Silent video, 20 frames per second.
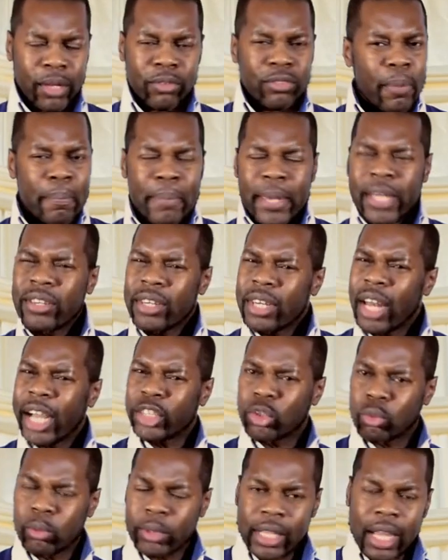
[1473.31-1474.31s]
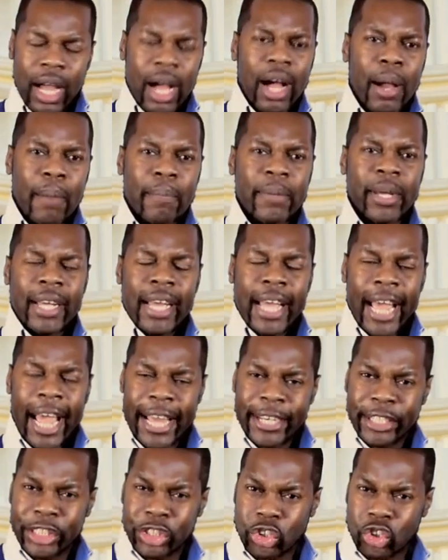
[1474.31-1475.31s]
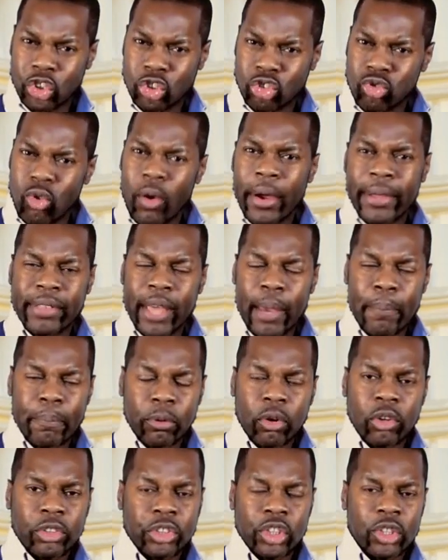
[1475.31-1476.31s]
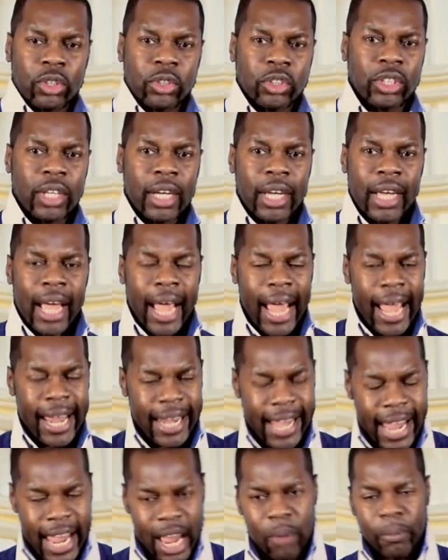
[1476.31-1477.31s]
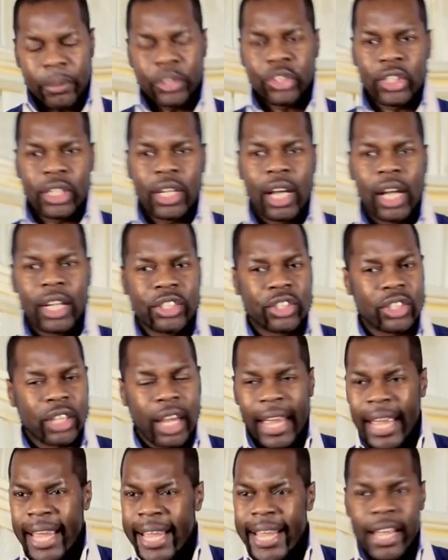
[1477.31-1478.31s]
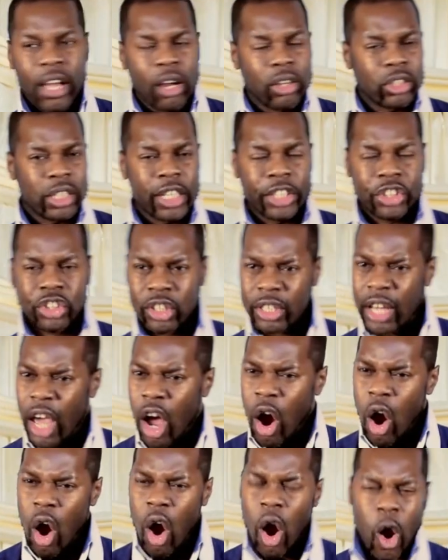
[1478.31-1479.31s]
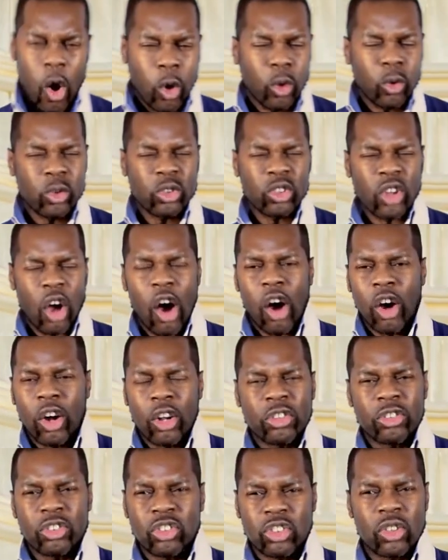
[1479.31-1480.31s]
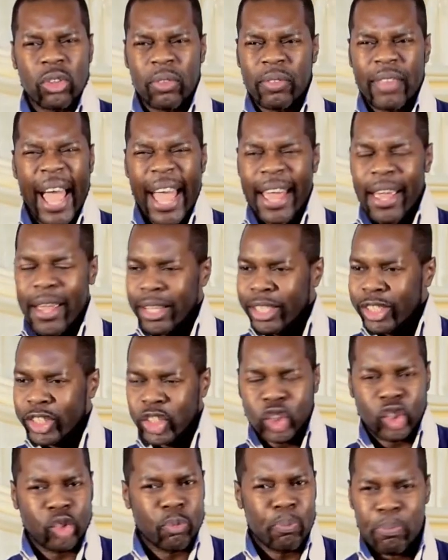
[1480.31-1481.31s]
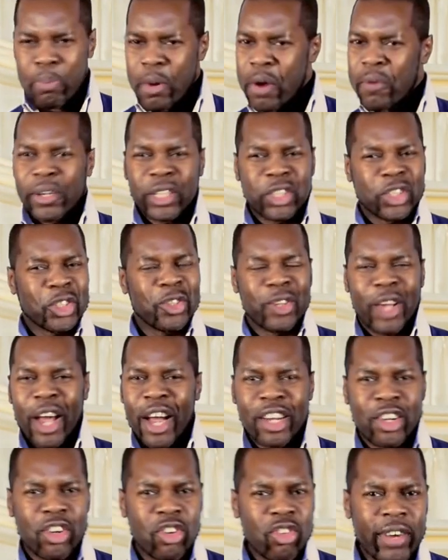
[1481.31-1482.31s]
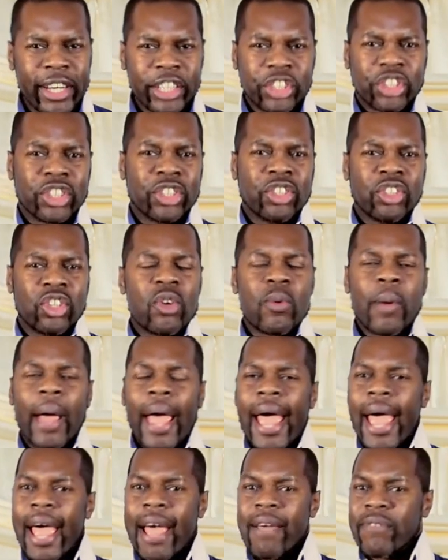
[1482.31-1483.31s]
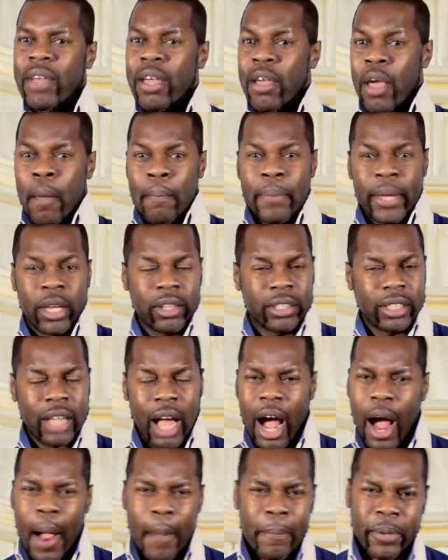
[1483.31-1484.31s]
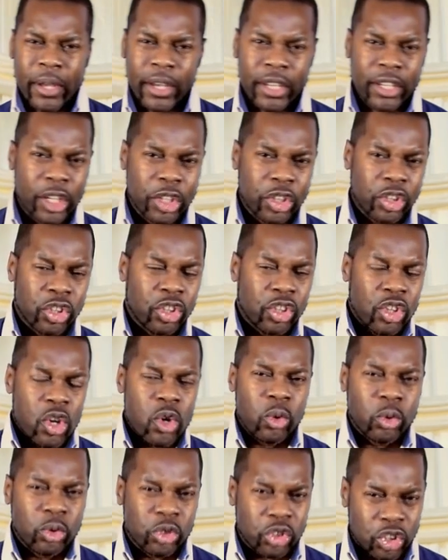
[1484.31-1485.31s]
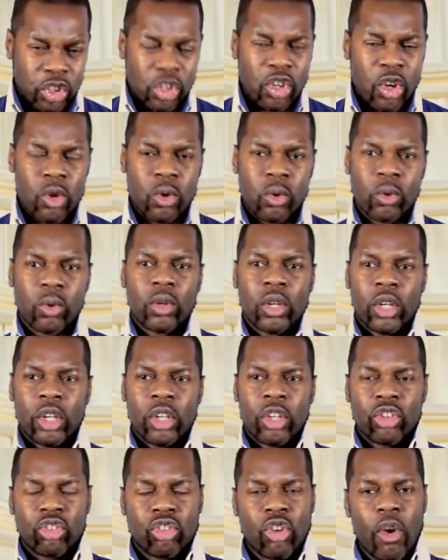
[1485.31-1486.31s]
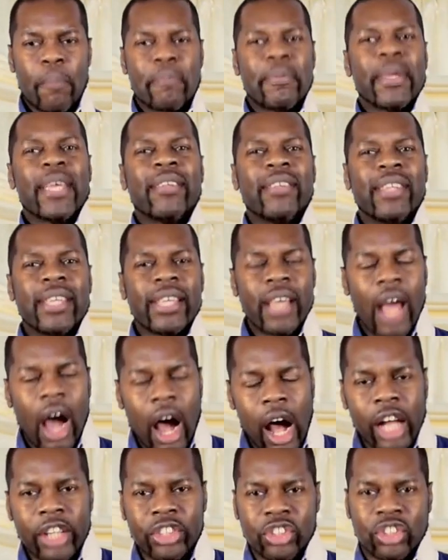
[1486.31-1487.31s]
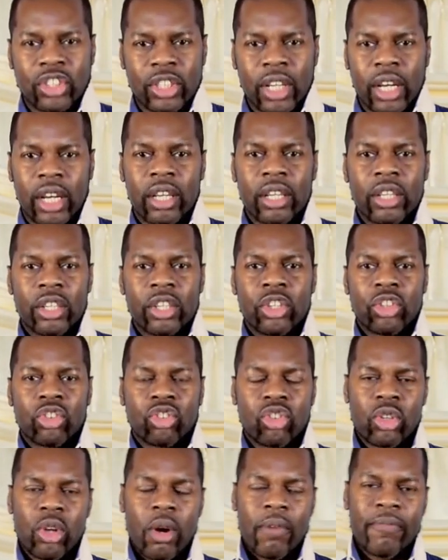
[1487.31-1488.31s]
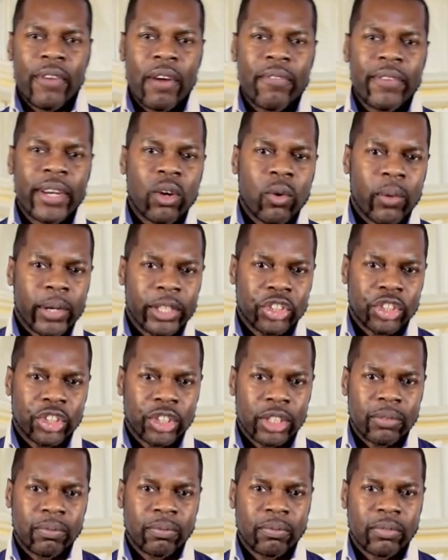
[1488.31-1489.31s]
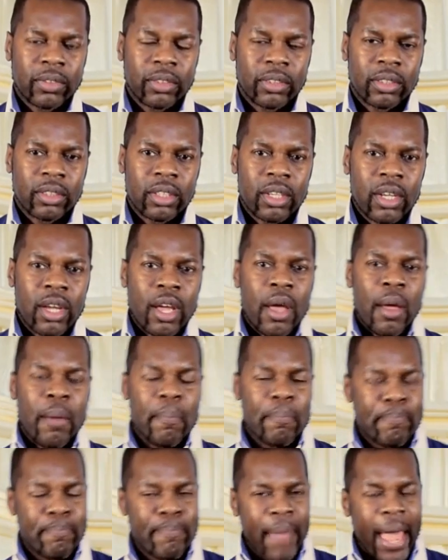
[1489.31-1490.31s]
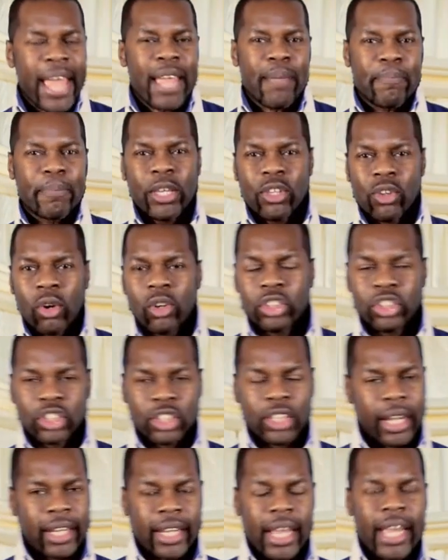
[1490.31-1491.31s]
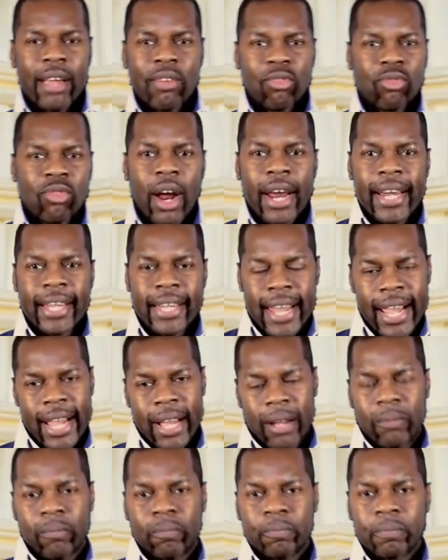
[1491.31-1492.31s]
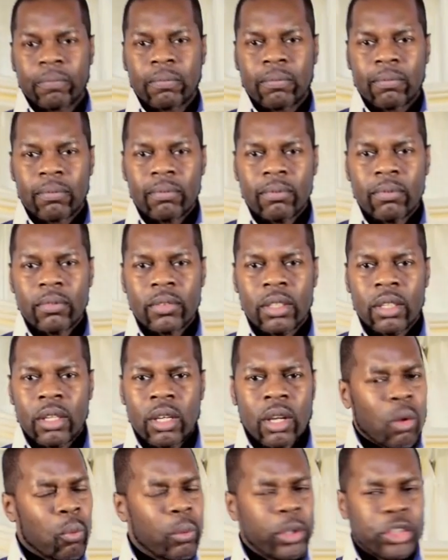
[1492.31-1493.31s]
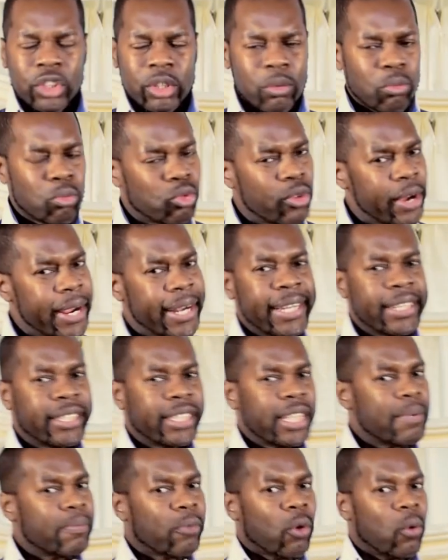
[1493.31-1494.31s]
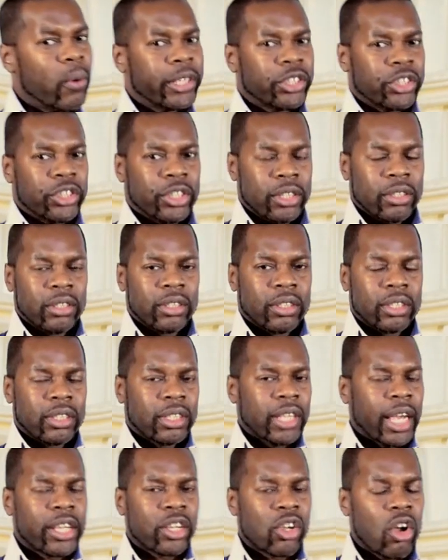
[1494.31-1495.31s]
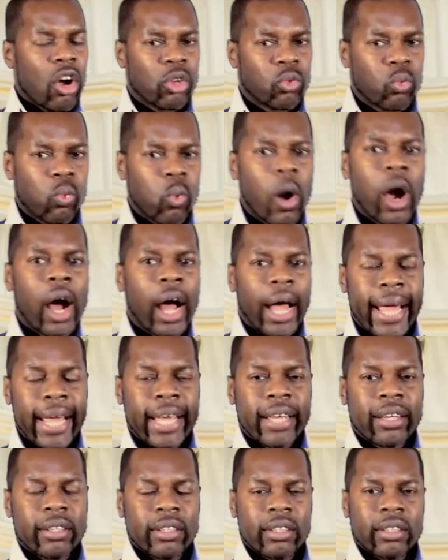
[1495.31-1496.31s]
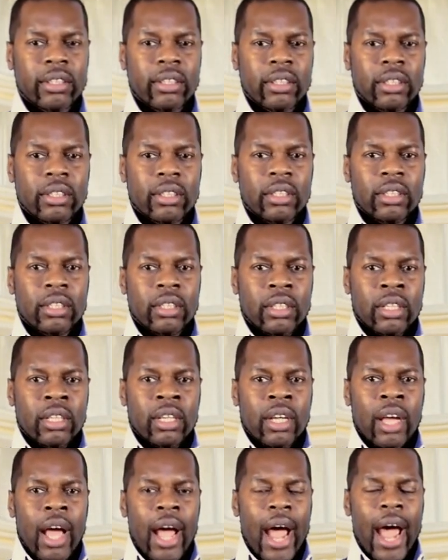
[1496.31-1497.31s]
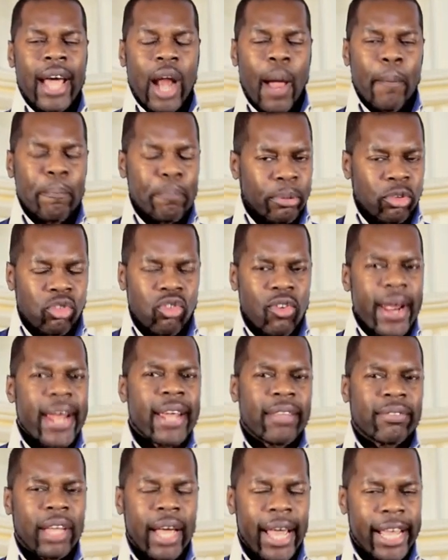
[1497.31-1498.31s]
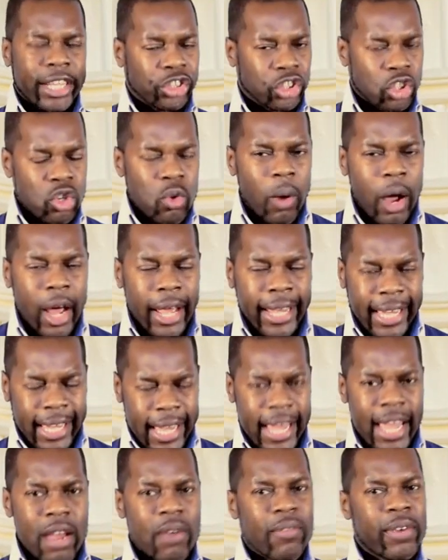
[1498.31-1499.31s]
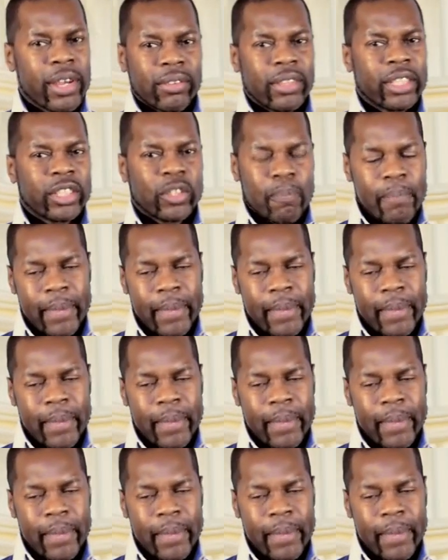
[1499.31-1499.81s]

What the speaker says: the Midianites would come and destroy their produce. And here was the answer. He goes, listen, hold on to that spiritual aggression you have because I'm going to use you to be the answer to your very question. Maybe you're sitting here right now with some really deep questions, saying, God, why? And I'm praying that as you are hearing this